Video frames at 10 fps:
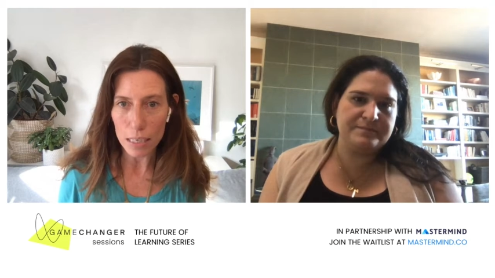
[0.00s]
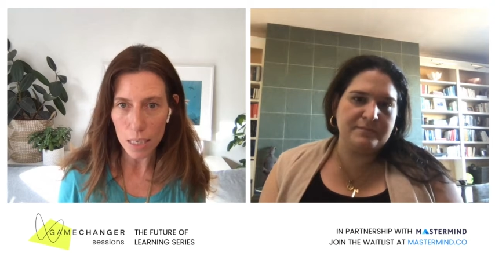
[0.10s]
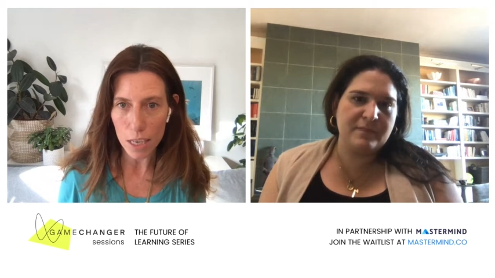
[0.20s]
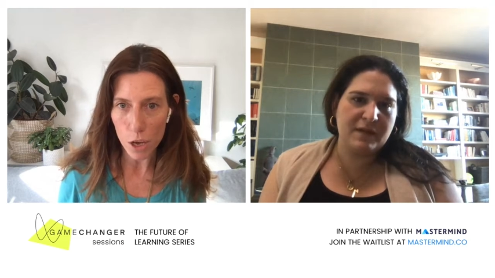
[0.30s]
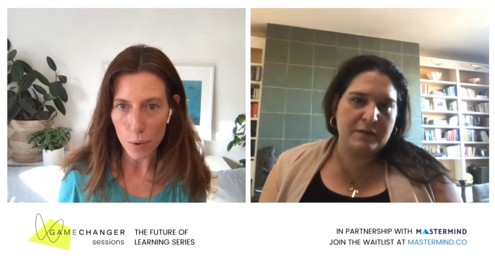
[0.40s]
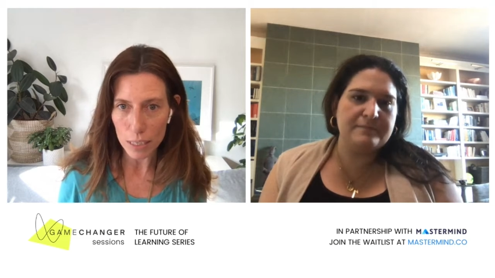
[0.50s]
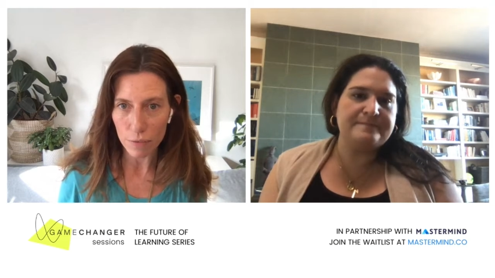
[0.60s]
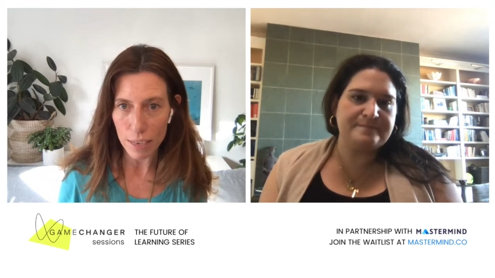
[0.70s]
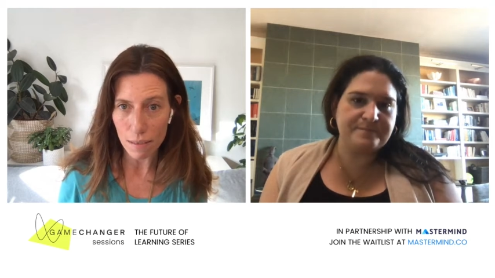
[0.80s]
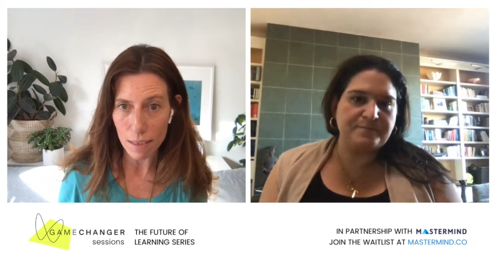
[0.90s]
Speaker 1: into the
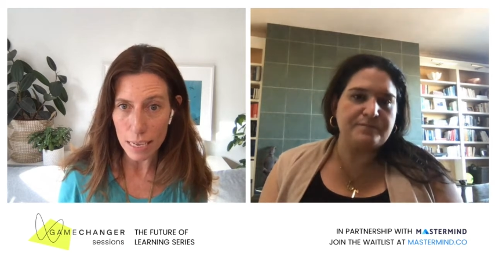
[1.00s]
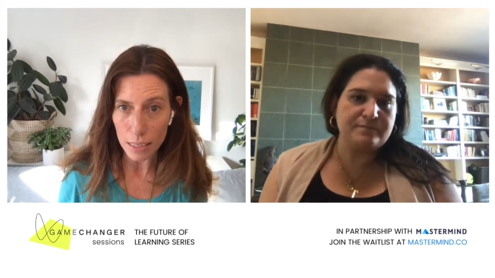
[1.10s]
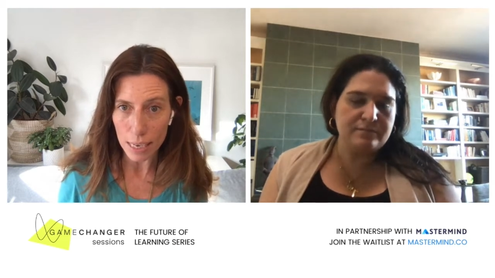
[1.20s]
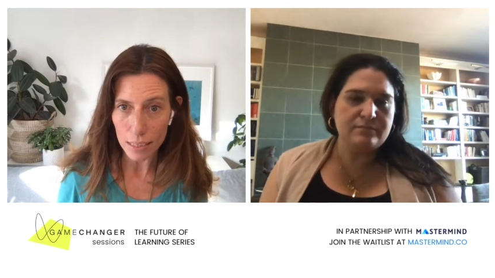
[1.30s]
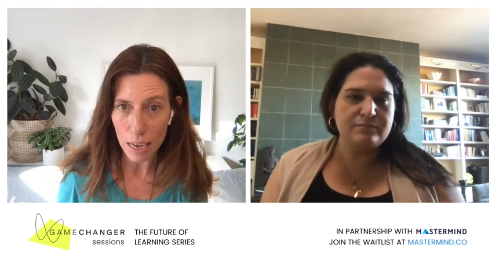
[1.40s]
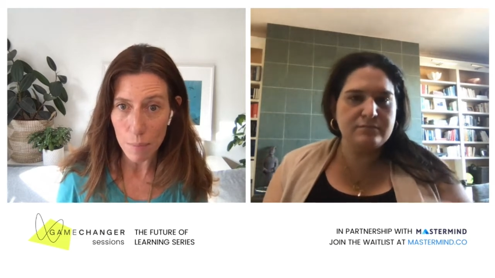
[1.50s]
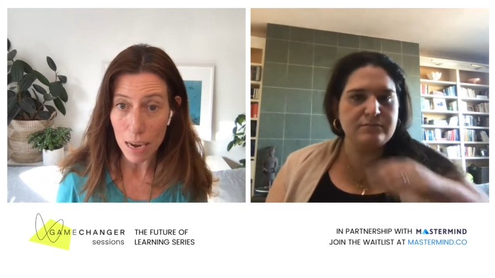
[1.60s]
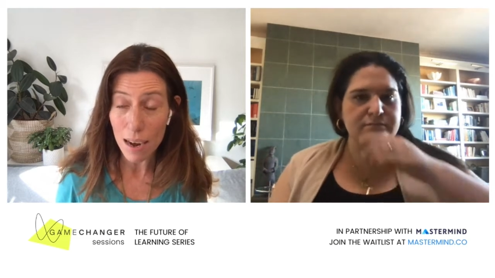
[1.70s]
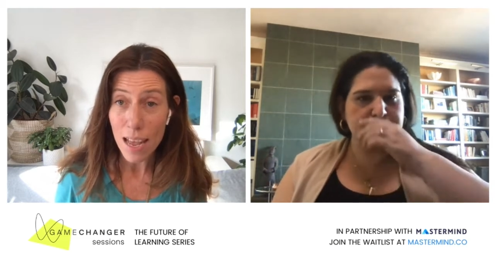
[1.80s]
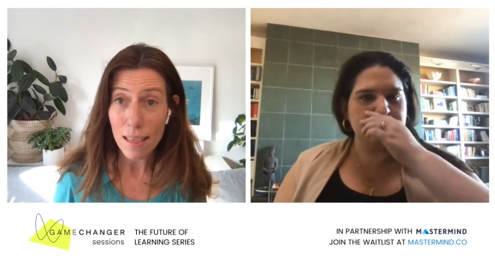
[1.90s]
USV thesis. I
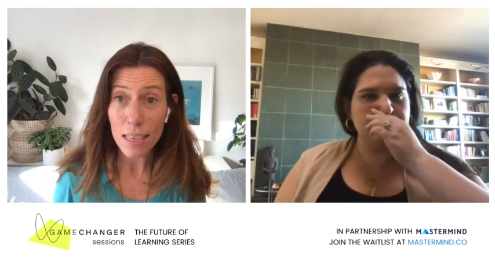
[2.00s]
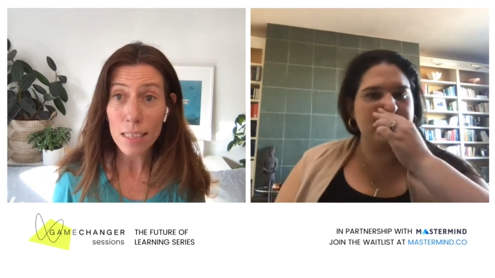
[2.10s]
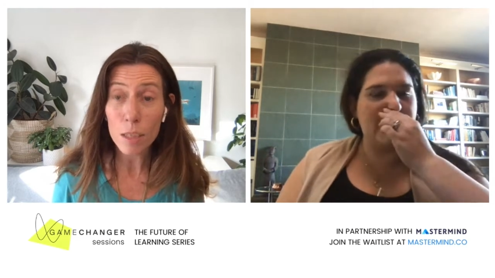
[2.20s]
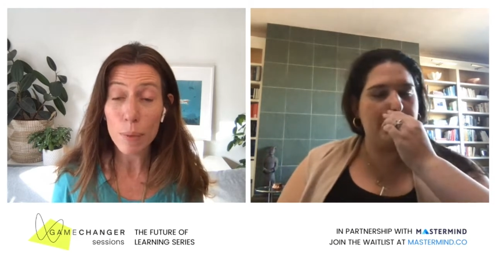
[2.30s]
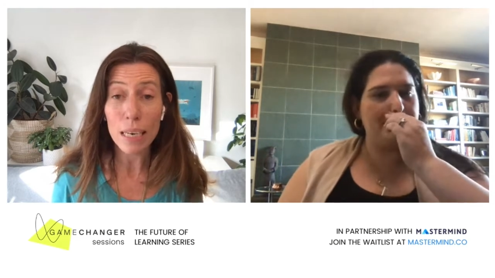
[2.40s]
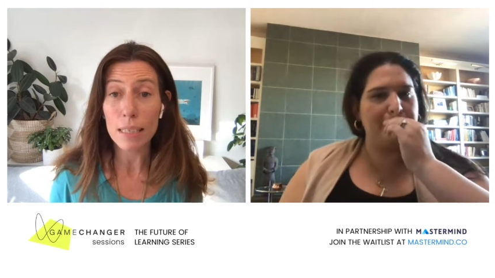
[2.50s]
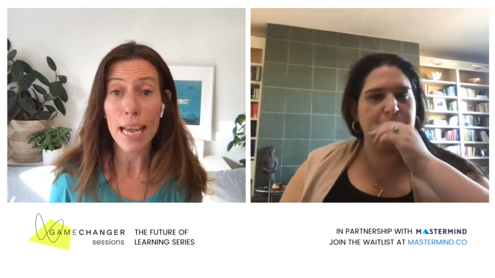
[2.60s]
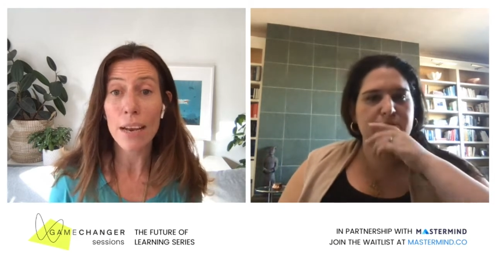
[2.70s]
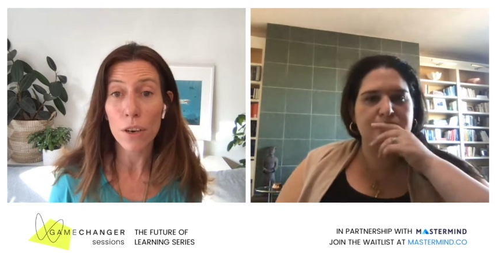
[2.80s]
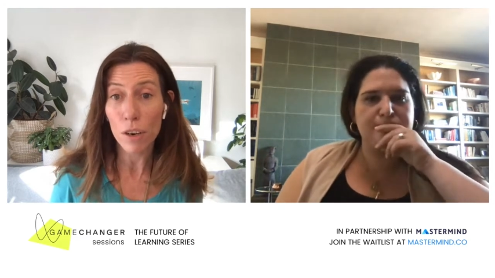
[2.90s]
mean, this yeah. has been a
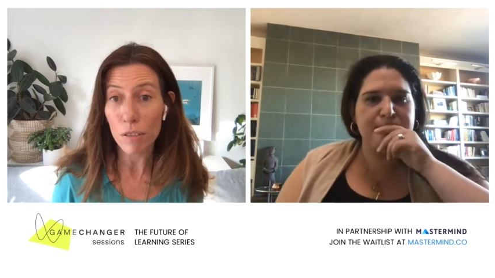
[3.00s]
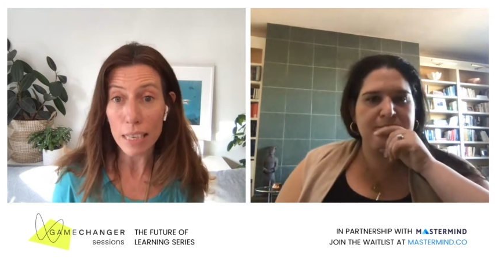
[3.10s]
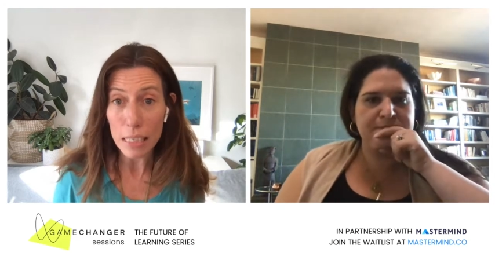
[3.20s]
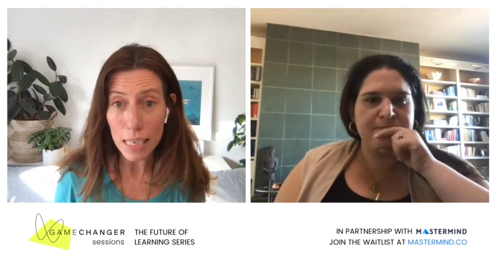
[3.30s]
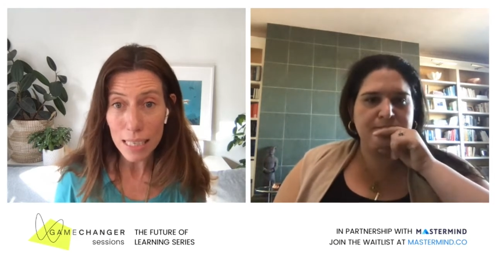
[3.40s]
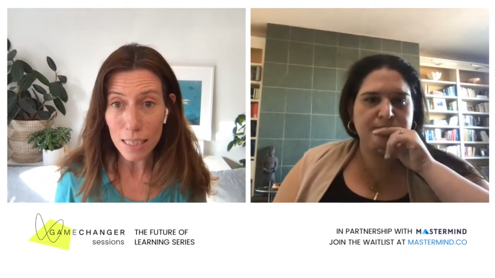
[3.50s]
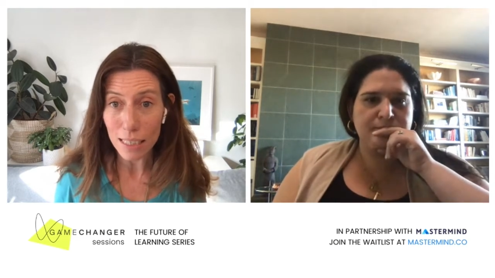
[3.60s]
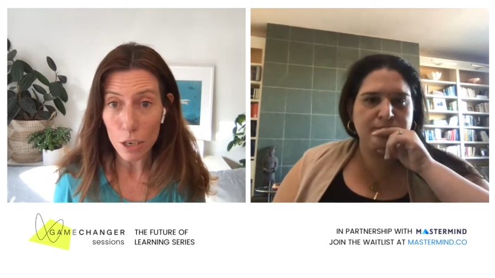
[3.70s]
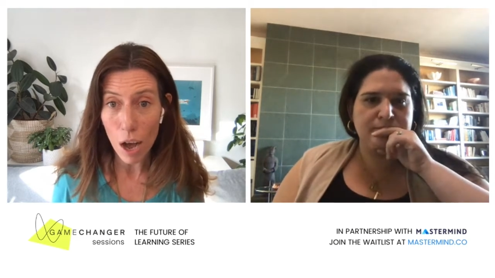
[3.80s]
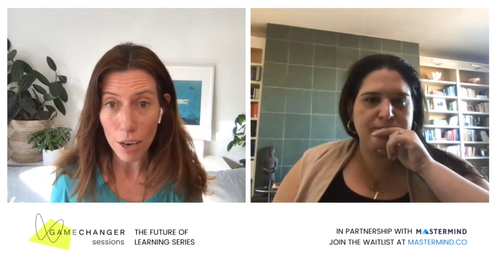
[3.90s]
10 year thesis.
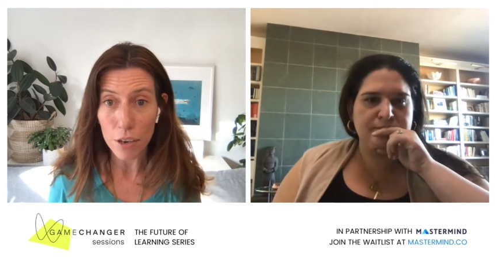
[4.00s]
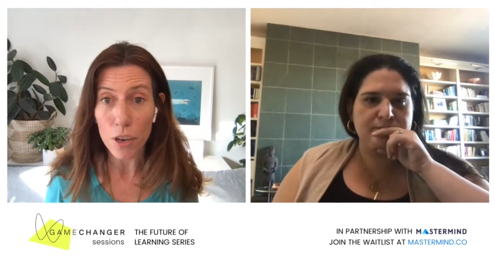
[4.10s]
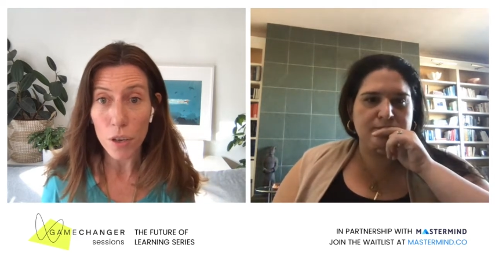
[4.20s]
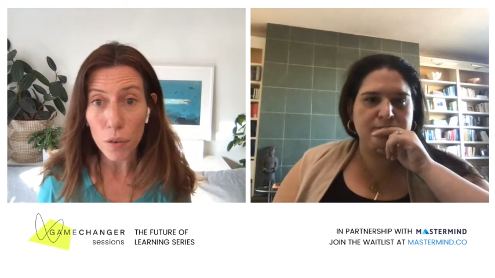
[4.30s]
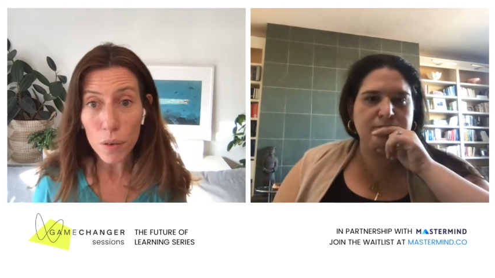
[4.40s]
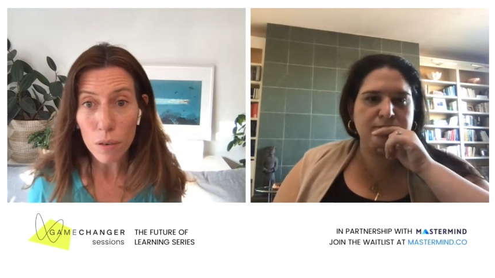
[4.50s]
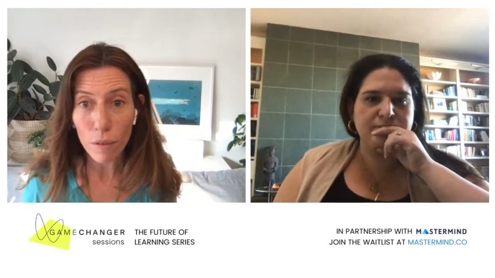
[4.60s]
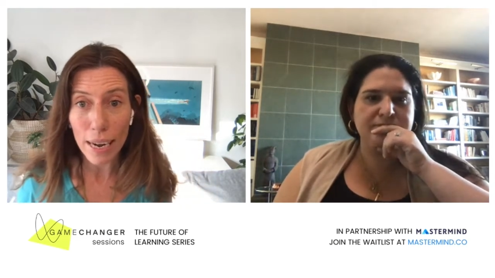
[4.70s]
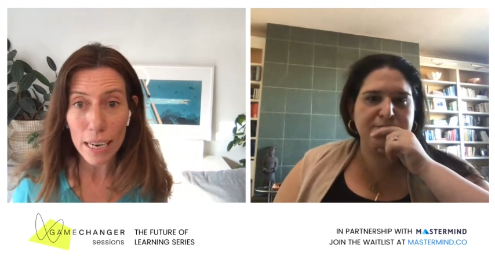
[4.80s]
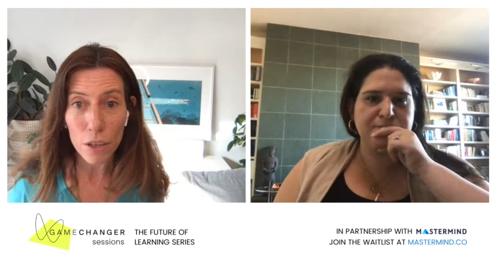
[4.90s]
It's not new,
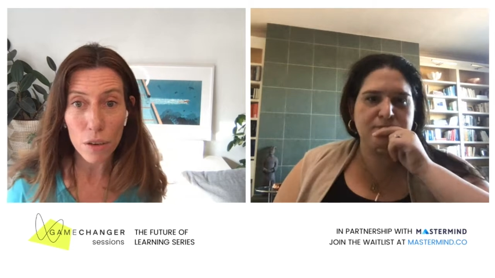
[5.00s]
right?